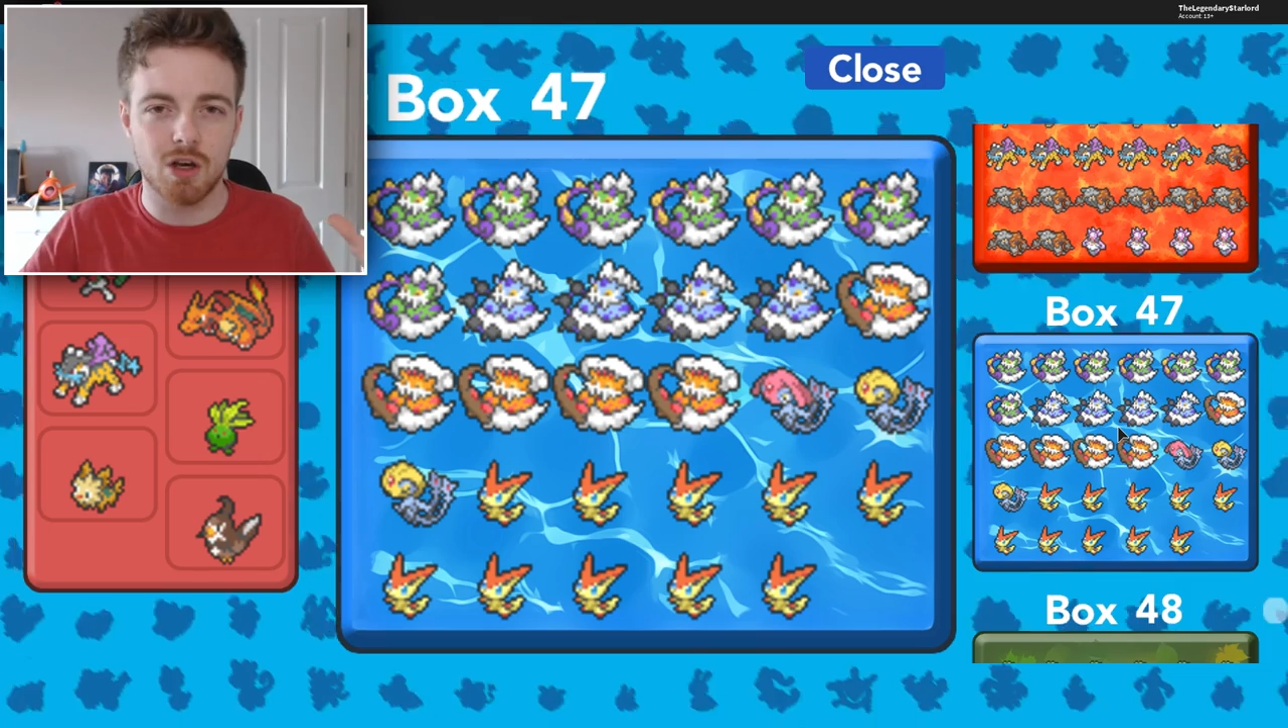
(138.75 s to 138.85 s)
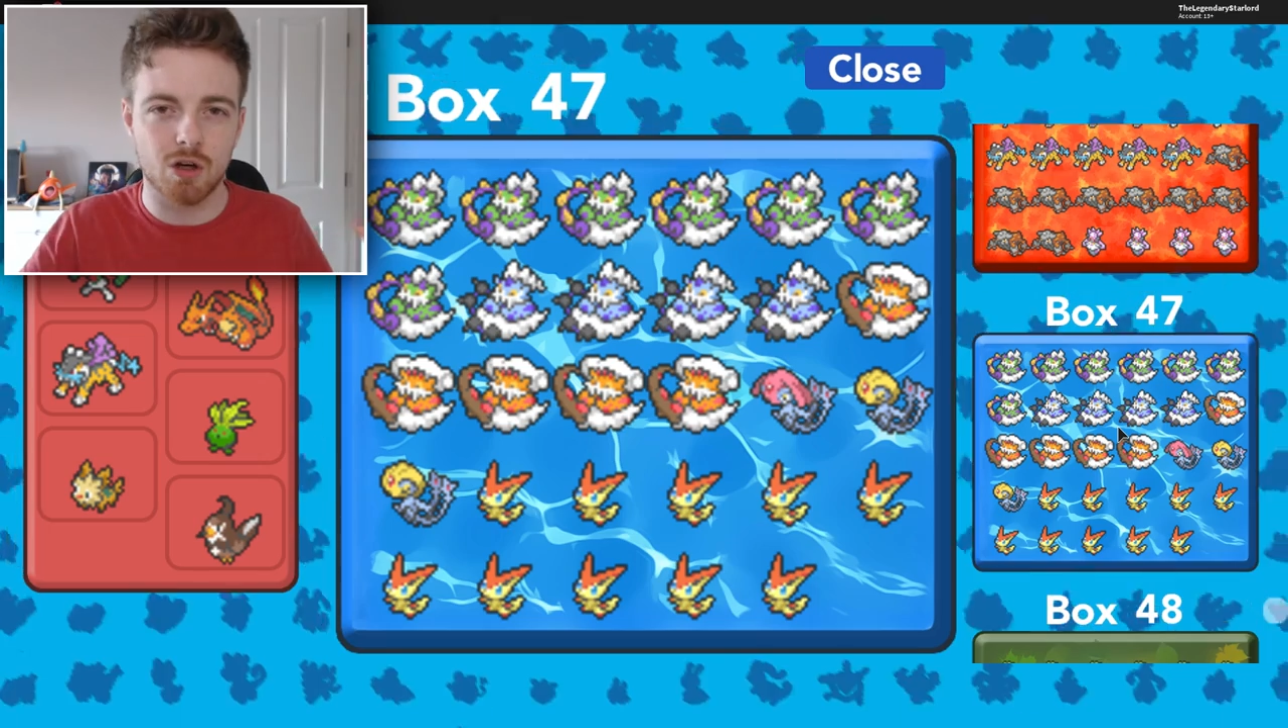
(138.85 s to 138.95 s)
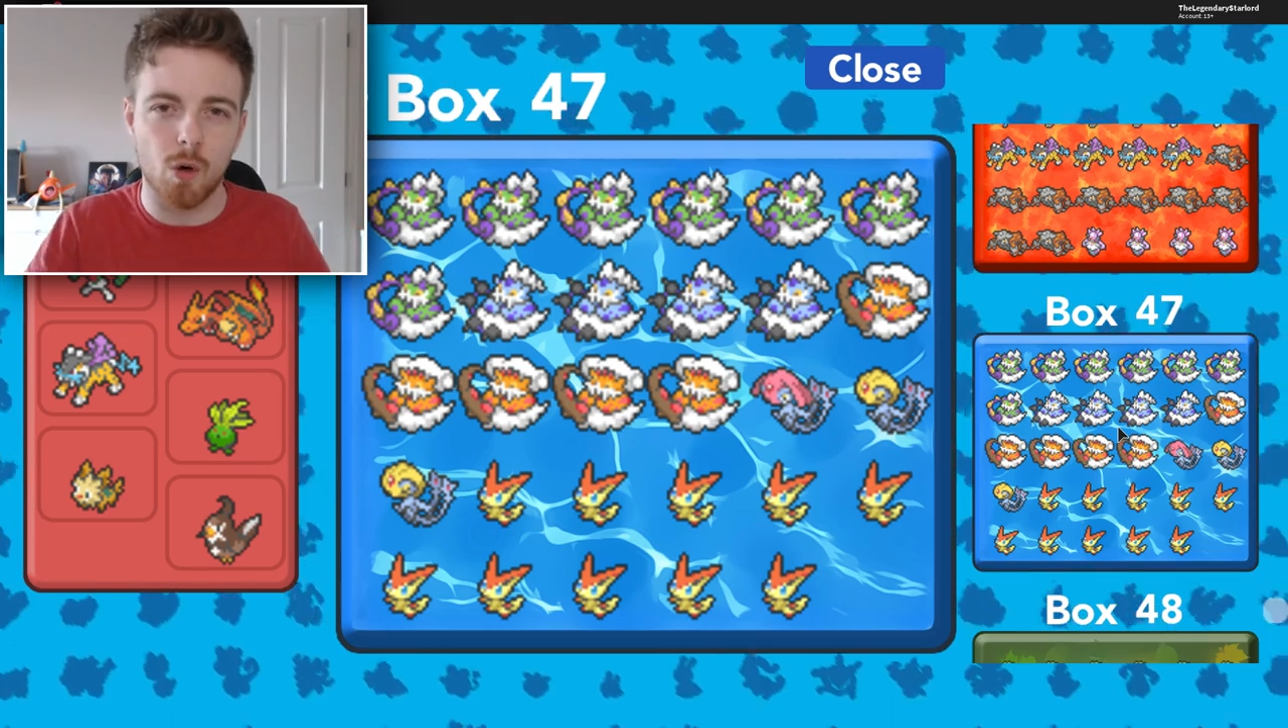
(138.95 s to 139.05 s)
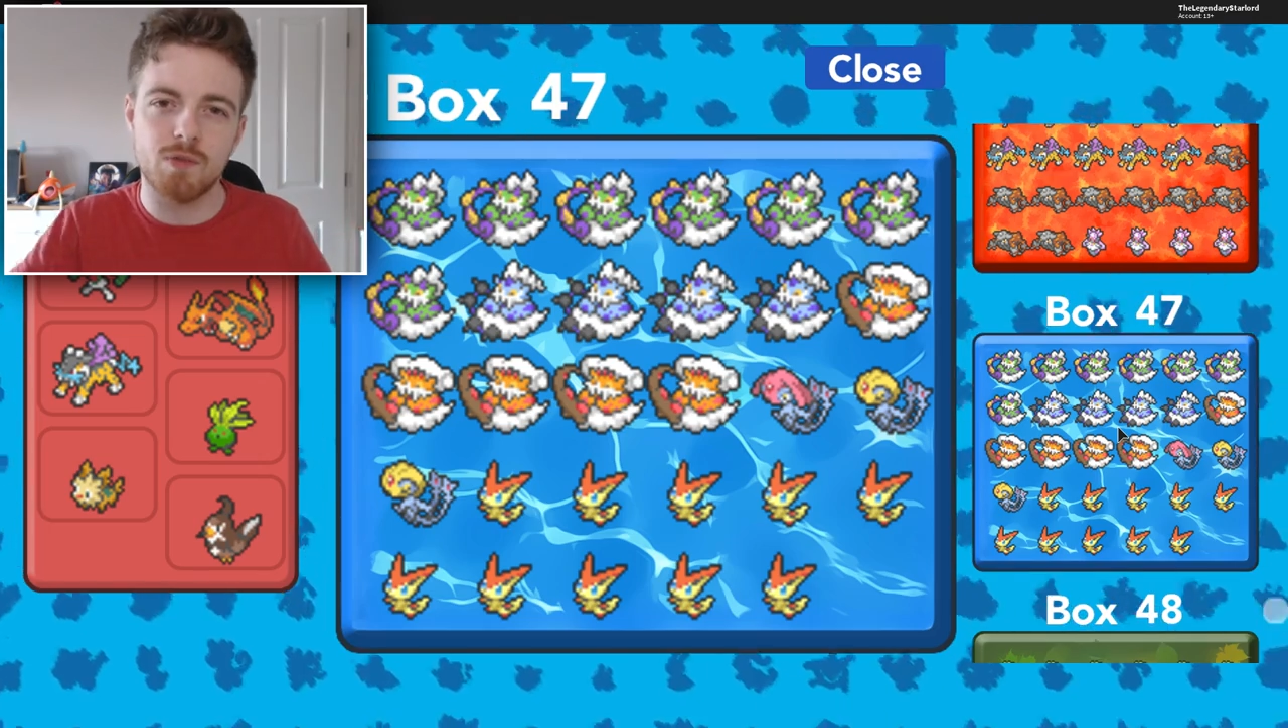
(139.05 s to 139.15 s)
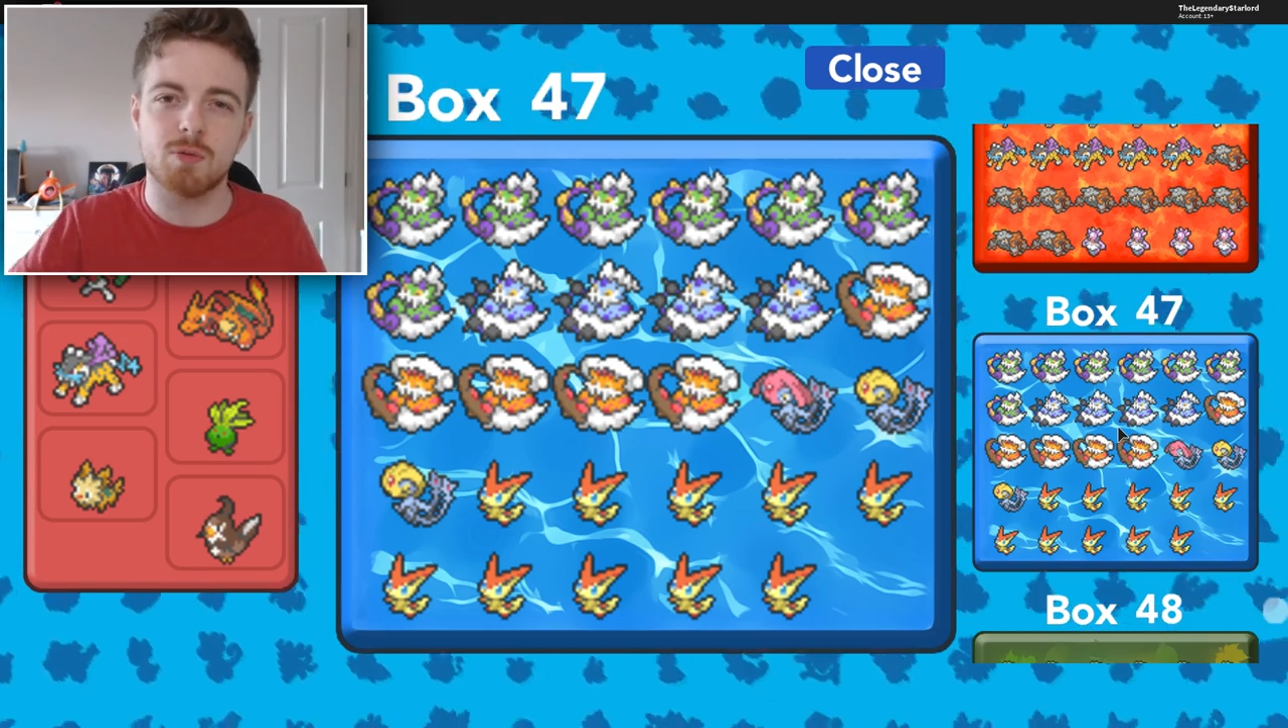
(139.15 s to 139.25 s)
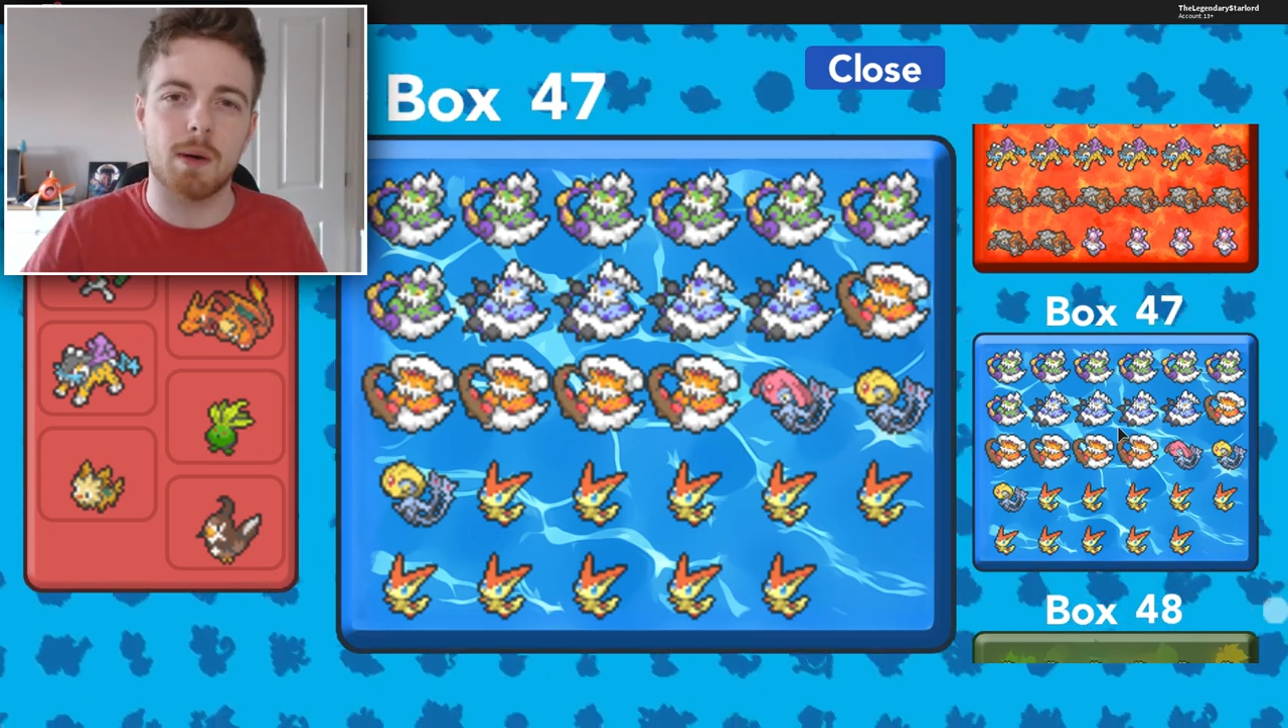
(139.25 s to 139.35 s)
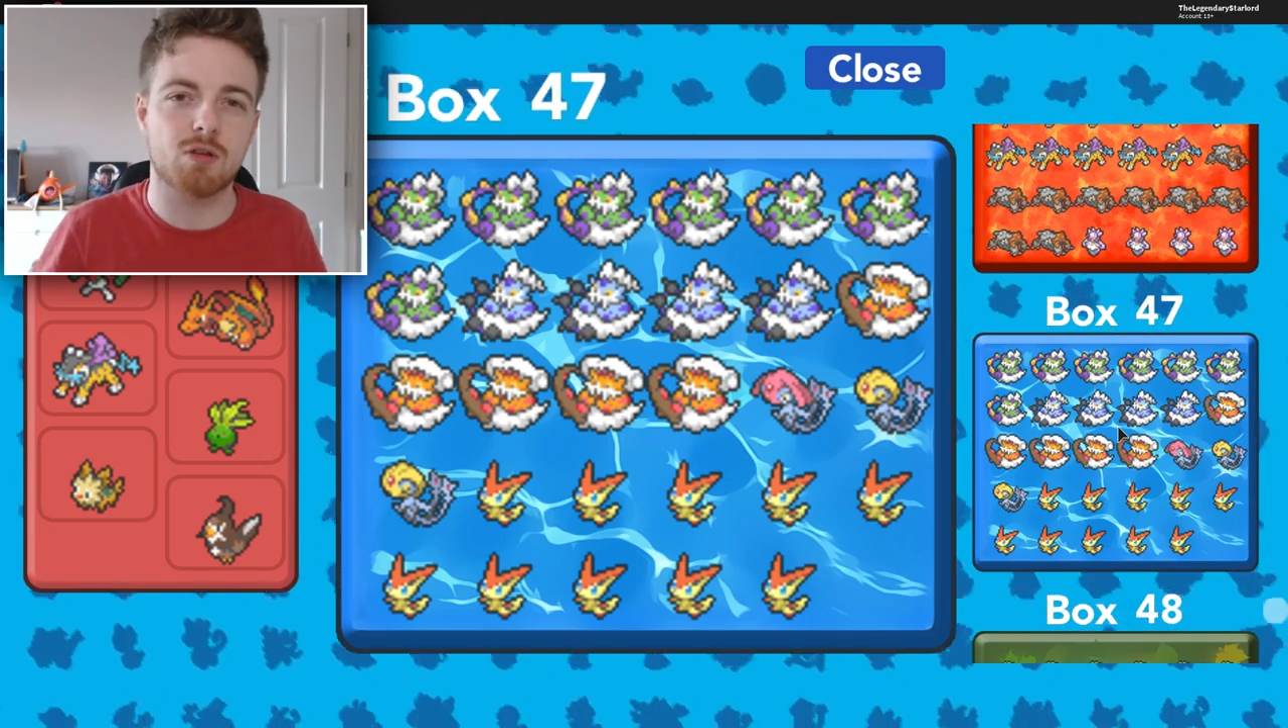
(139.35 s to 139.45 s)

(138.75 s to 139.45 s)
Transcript: go over to my